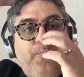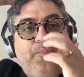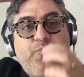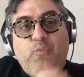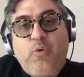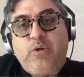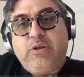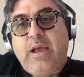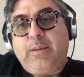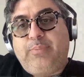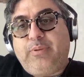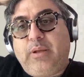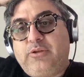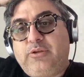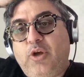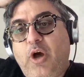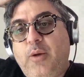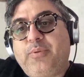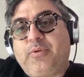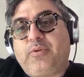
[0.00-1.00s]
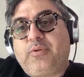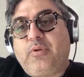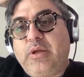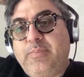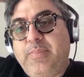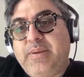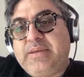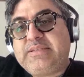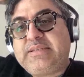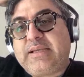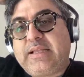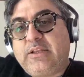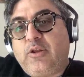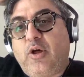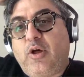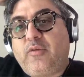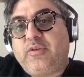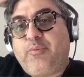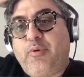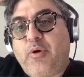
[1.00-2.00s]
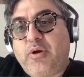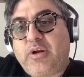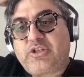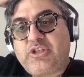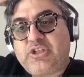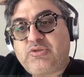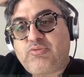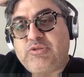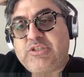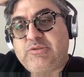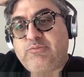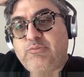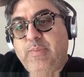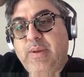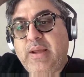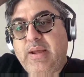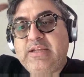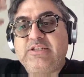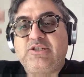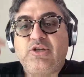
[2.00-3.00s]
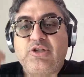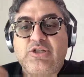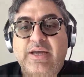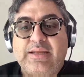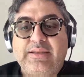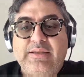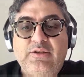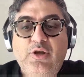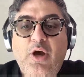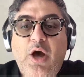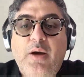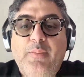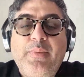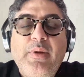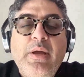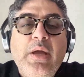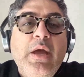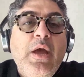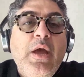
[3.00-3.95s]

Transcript: when you apply topically, basically a lot of the product just remains just at the top.